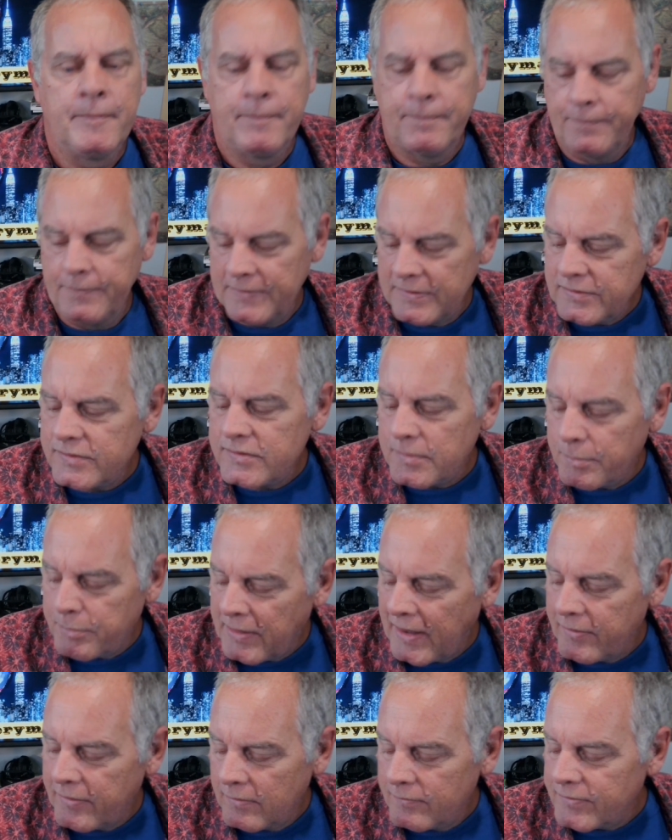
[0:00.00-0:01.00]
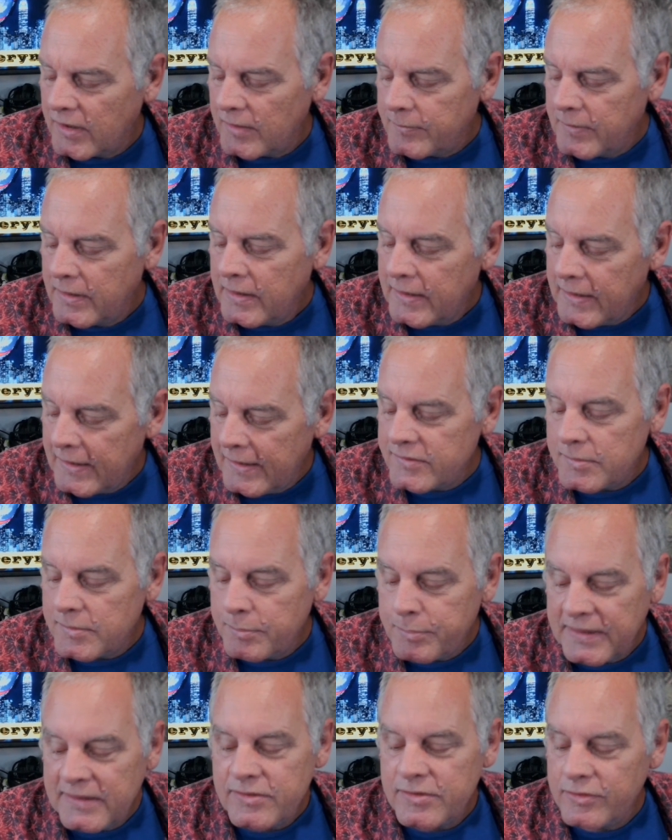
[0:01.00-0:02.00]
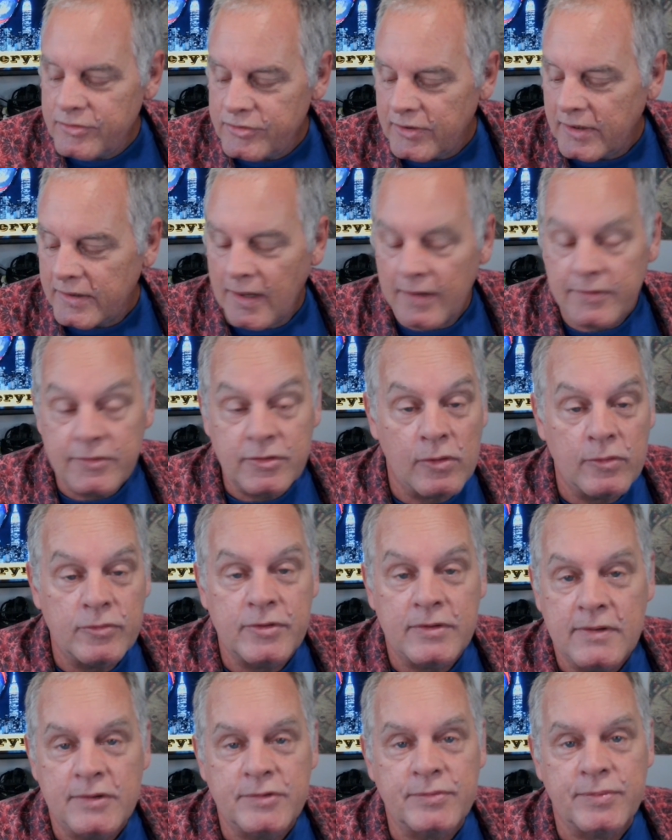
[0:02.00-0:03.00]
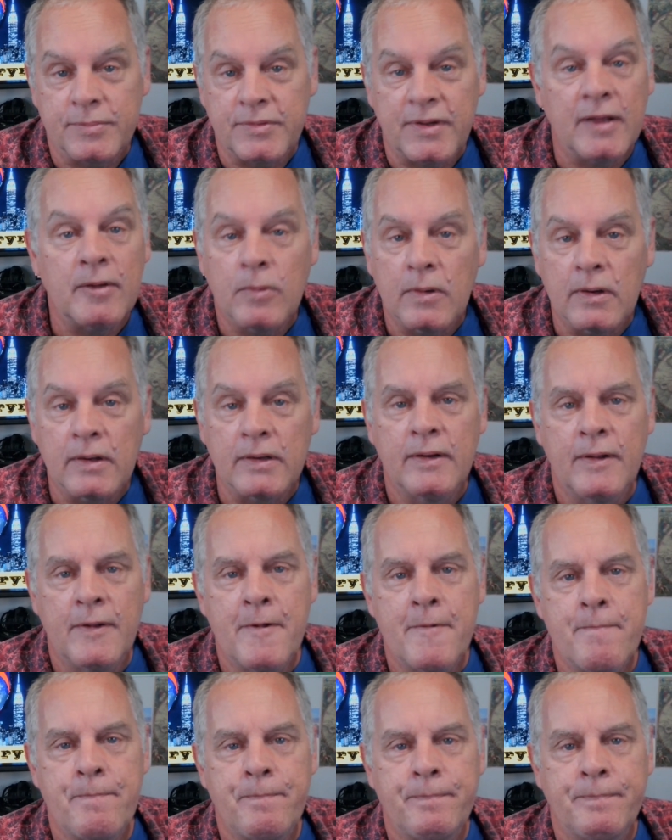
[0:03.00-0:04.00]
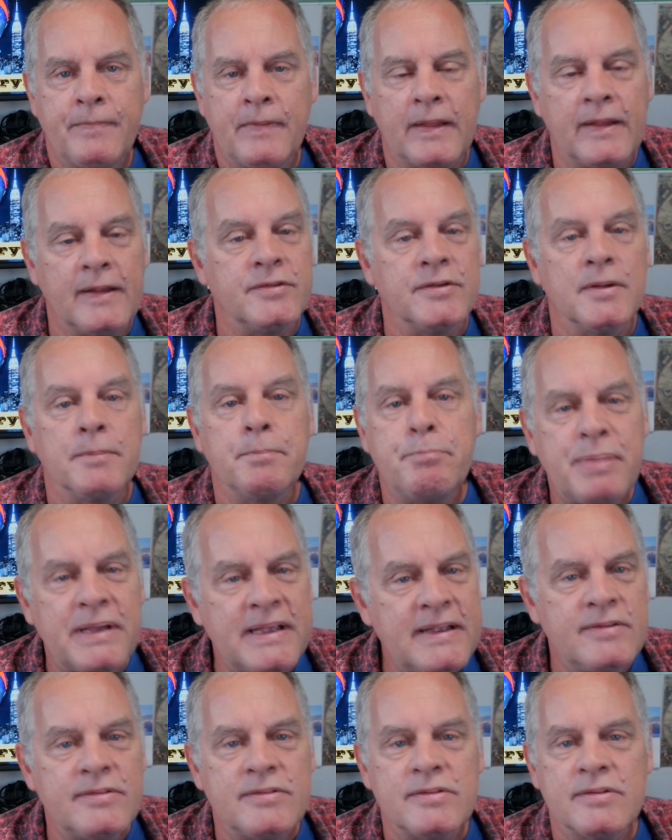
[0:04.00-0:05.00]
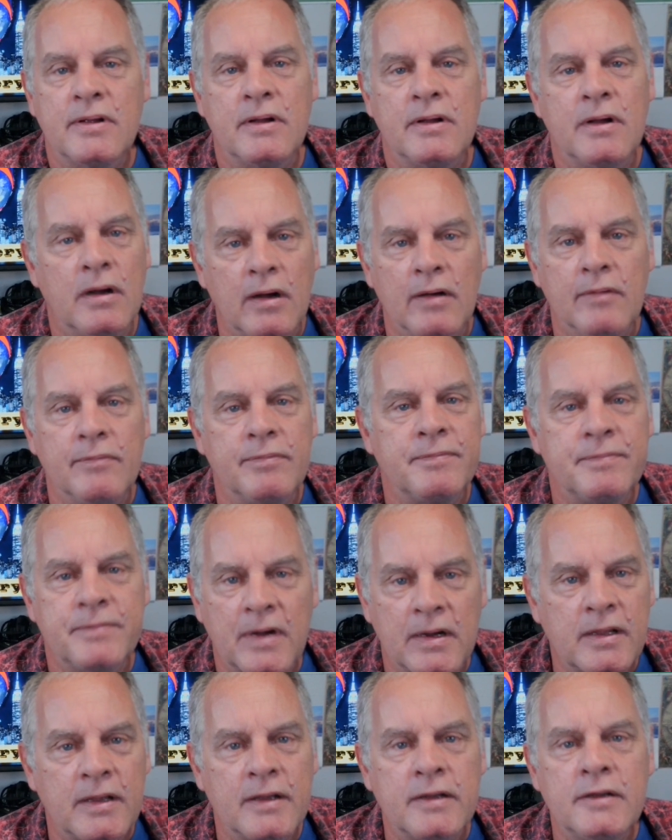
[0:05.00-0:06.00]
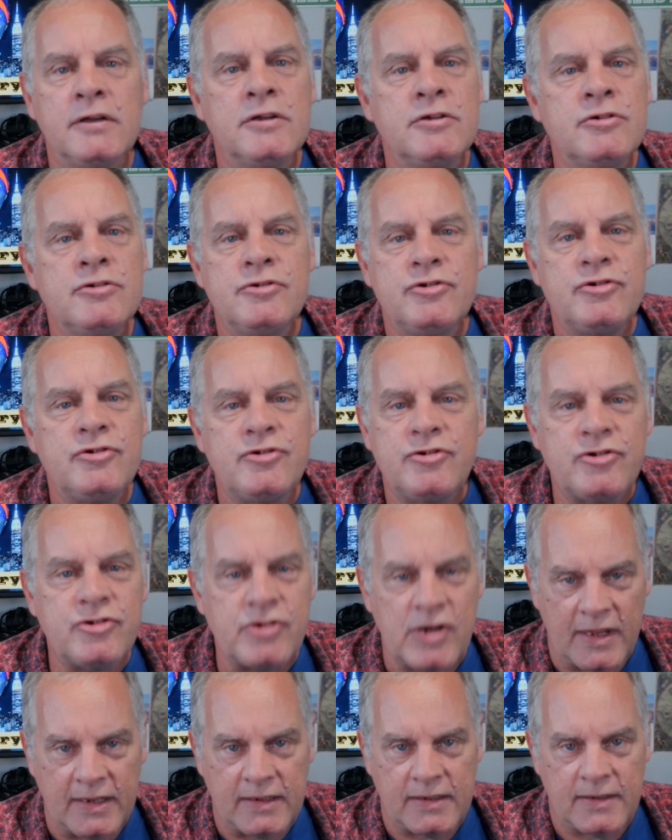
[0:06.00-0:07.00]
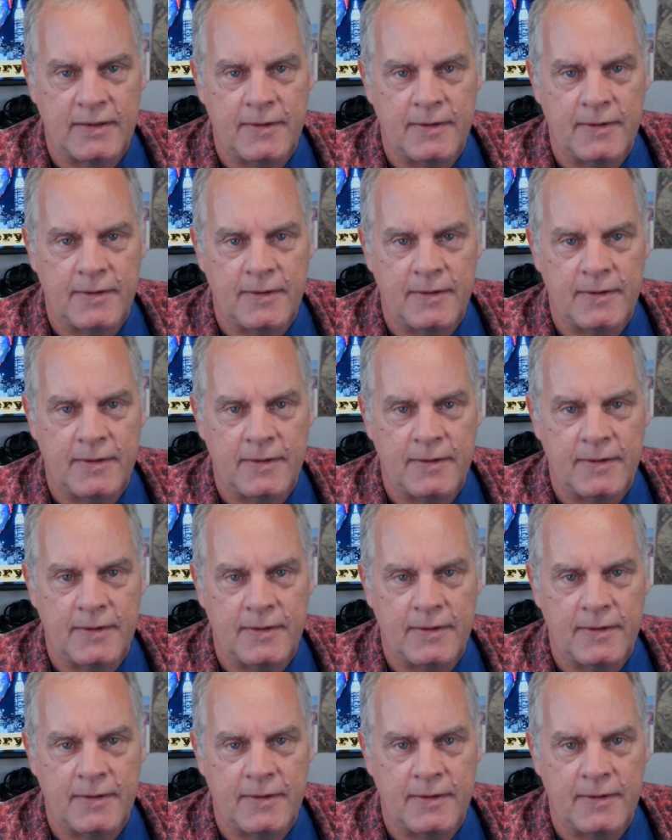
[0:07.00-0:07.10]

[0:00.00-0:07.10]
This is a pattern for him. He is a piece of shit. I told you this from day one. He is a piece of fucking shit.